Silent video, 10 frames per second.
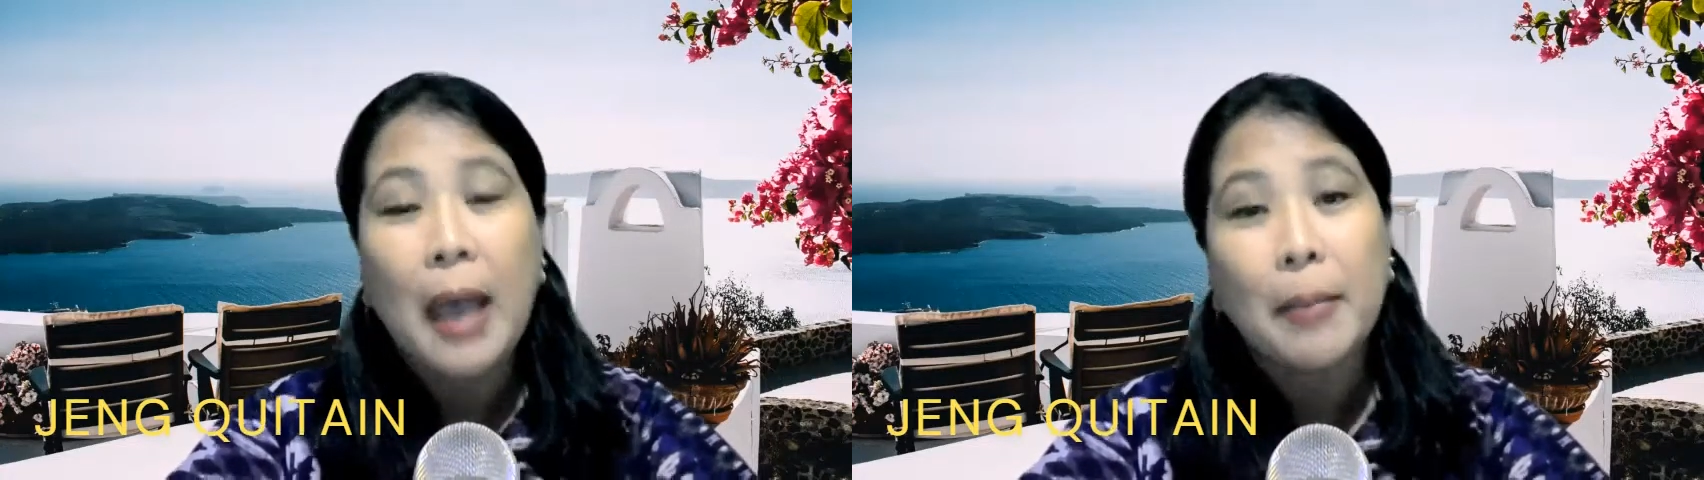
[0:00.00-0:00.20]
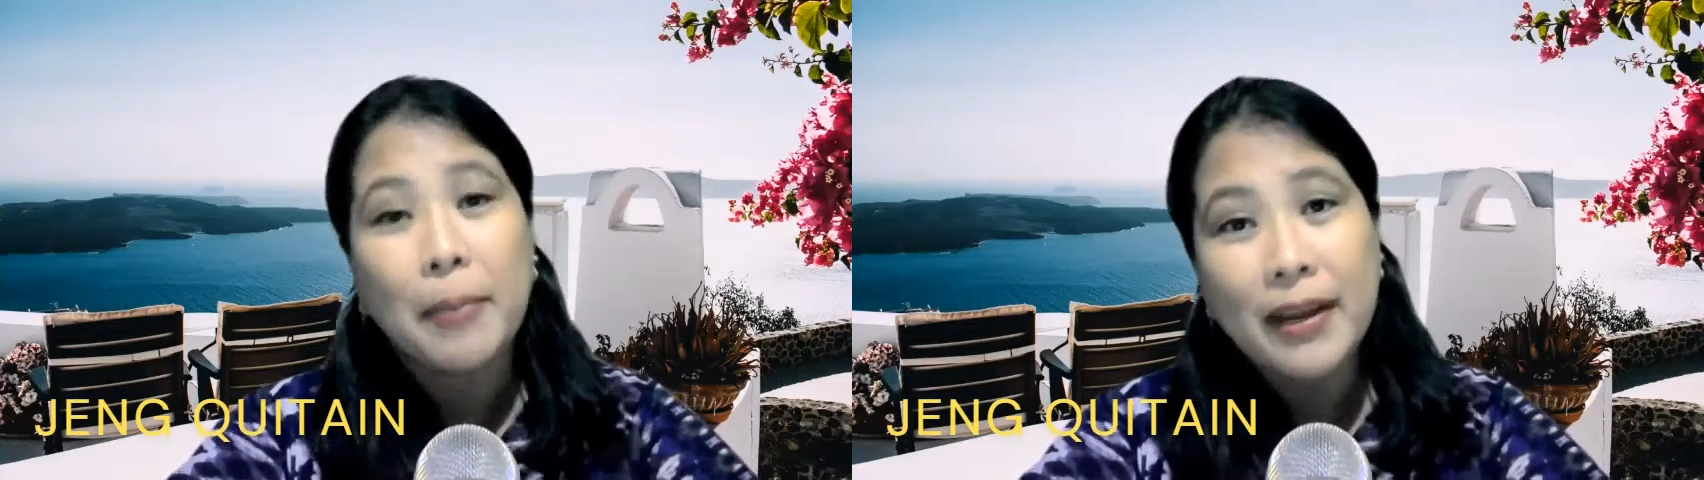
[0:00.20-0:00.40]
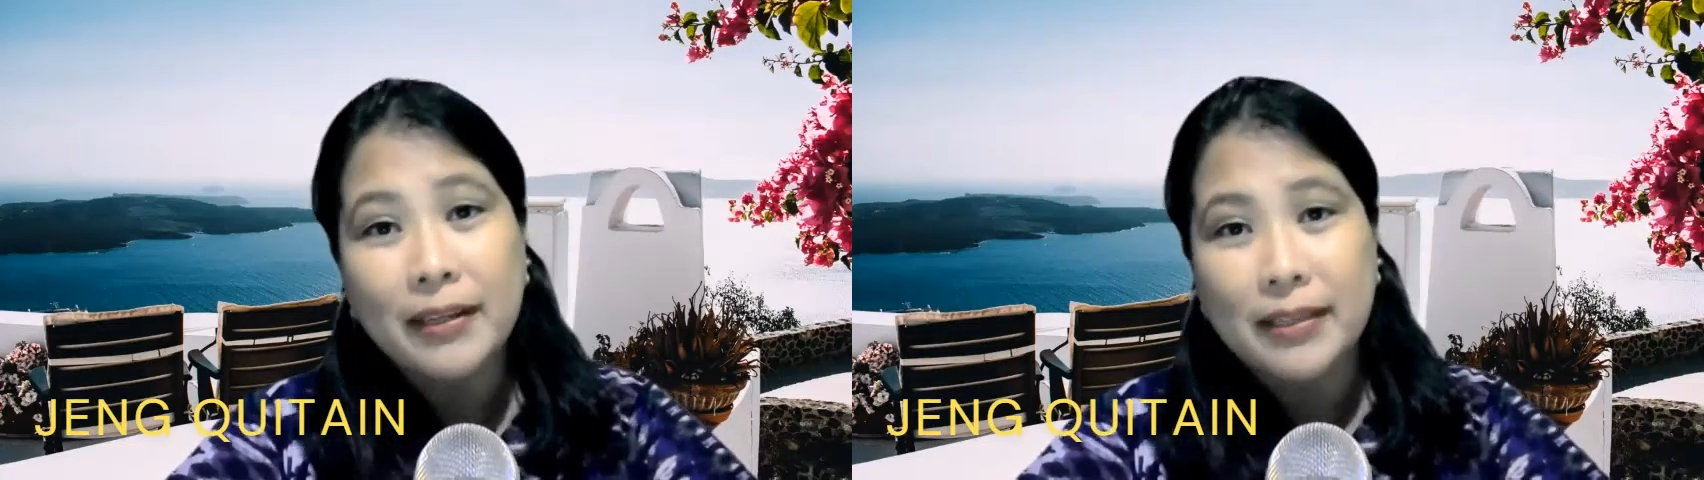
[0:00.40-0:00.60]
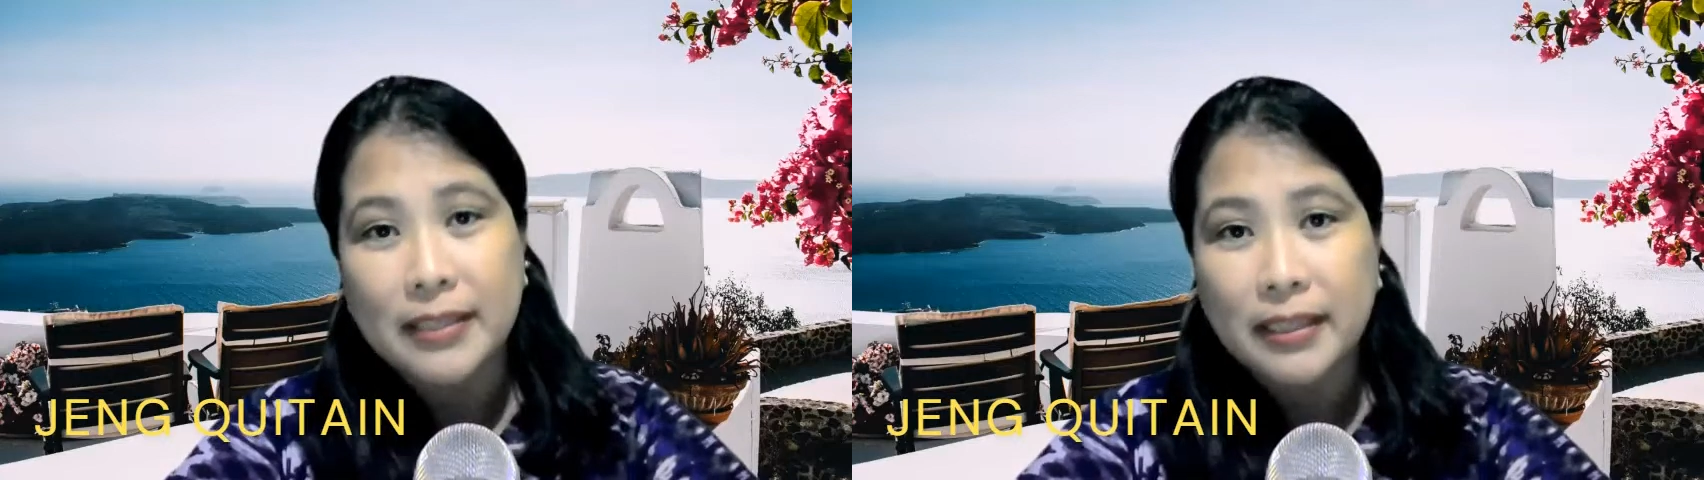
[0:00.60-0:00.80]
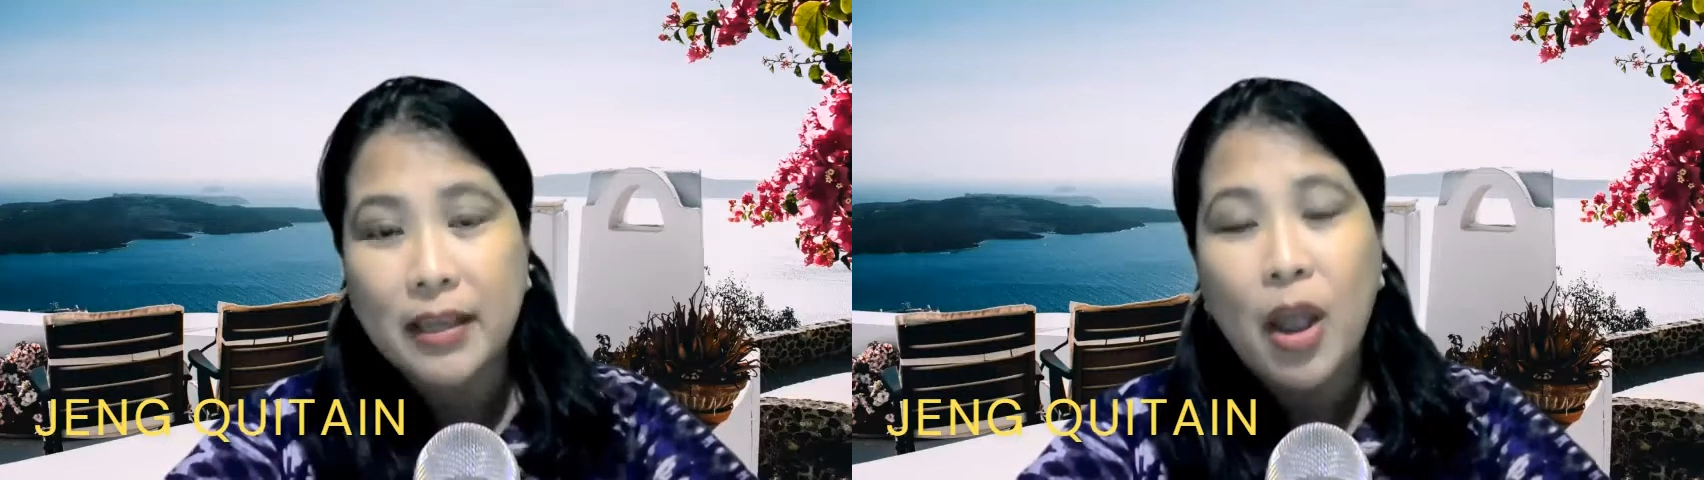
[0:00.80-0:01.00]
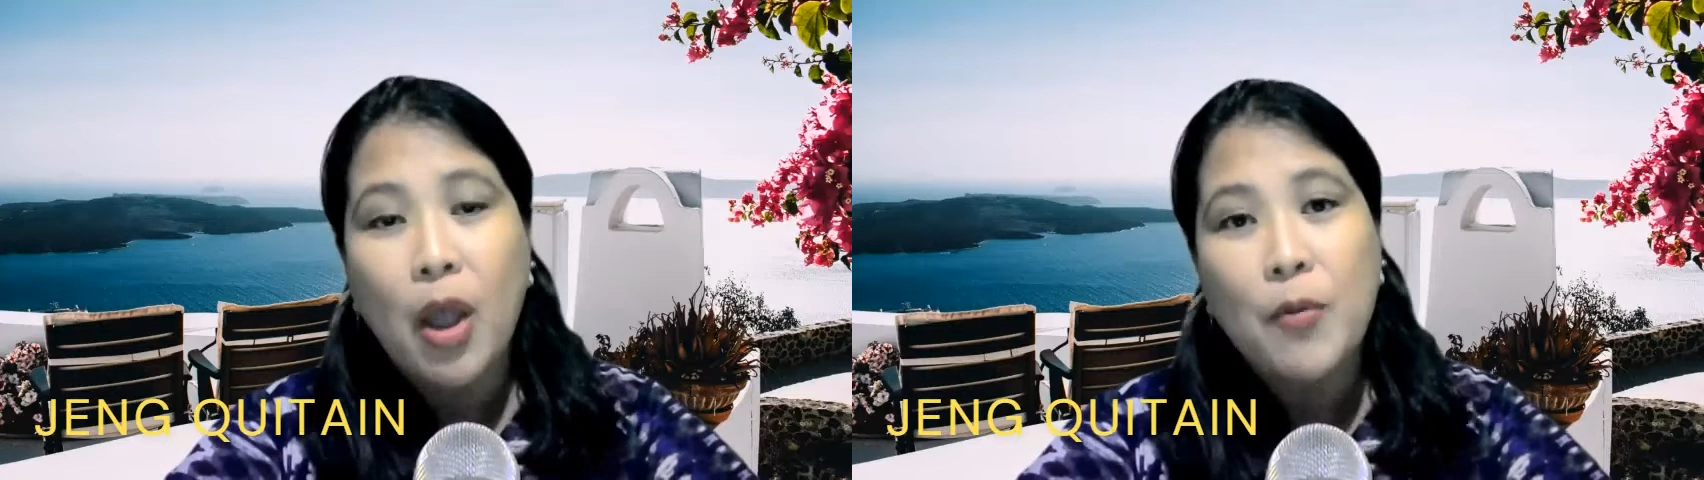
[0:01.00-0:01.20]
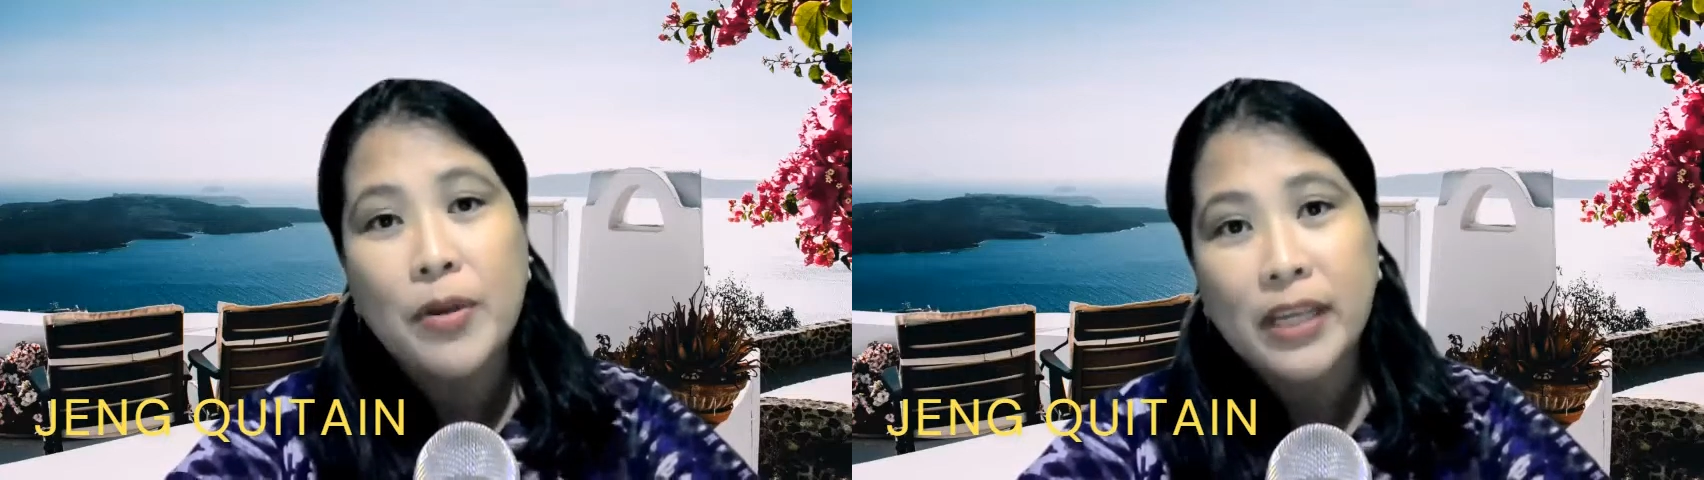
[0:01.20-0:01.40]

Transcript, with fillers: Apparently, when